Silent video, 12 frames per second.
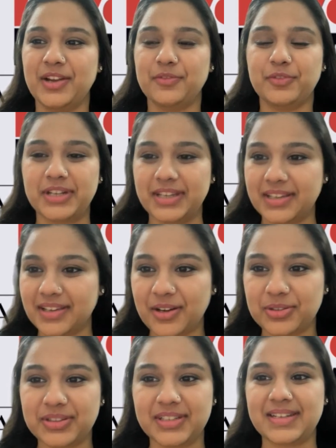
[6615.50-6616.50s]
for taking
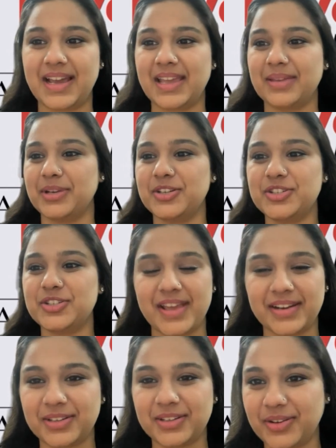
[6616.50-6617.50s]
out the time and
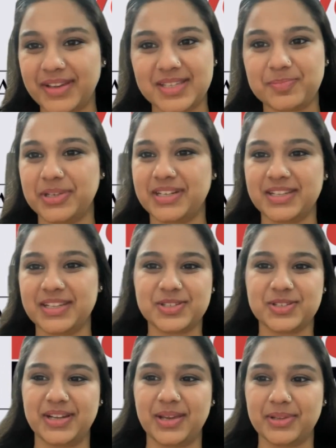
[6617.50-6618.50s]
sharing your expertise
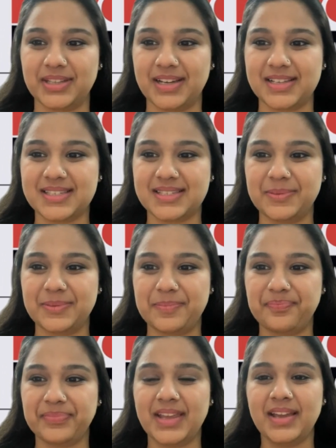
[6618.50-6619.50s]
today with us.
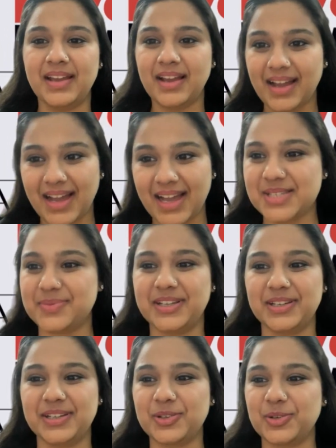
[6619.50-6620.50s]
As we
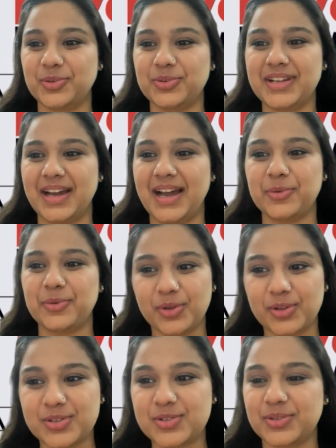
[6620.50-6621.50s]
conclude, I would
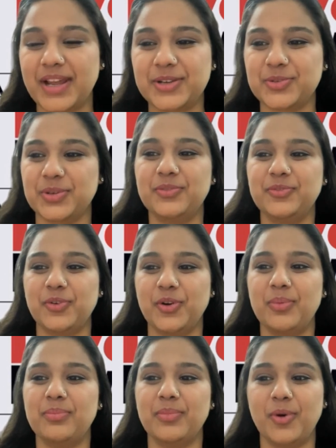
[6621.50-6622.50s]
also like to
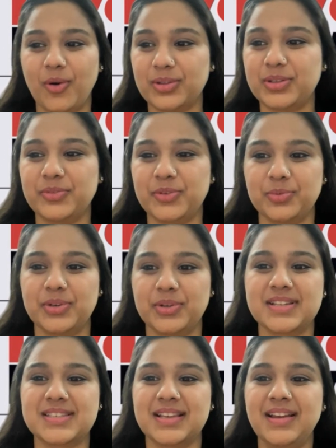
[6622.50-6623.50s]
inform all the
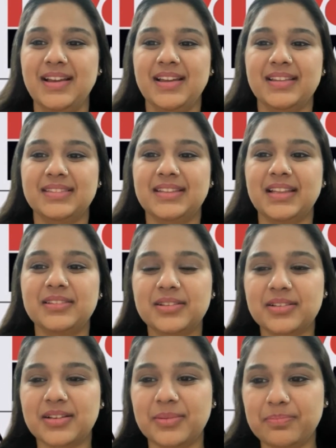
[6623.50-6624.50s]
viewers that the
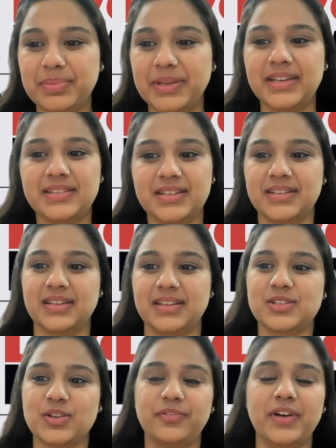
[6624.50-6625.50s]
complete
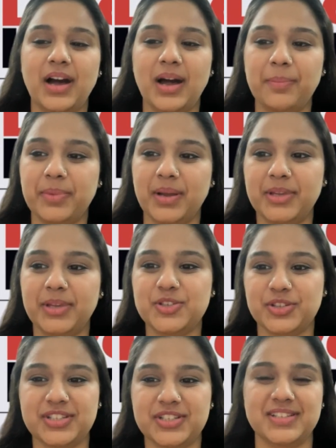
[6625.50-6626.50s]
details of our upcoming
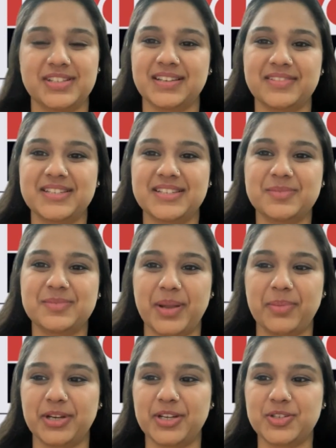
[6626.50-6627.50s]
Judicial Services
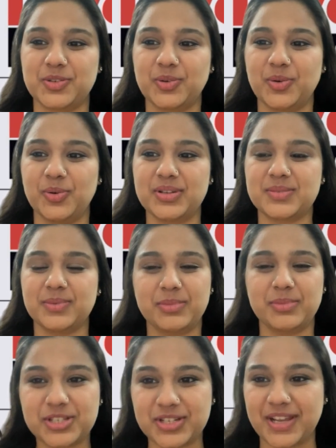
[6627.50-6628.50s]
Preparation course will
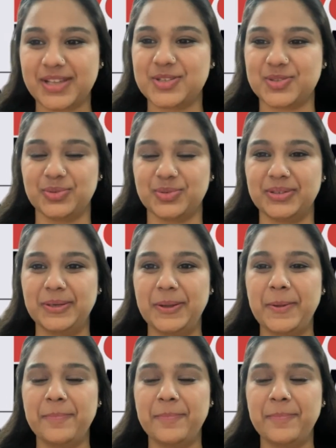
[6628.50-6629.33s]
be shared soon.